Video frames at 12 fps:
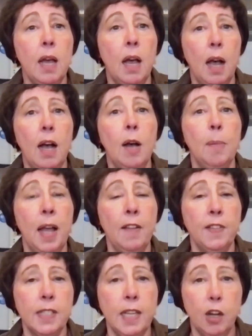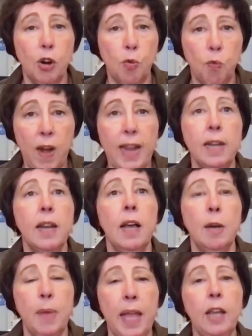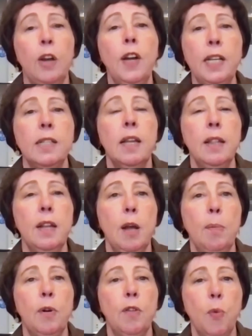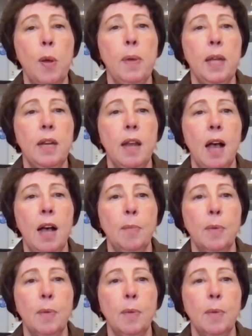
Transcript: I've seen a great increase in the number of women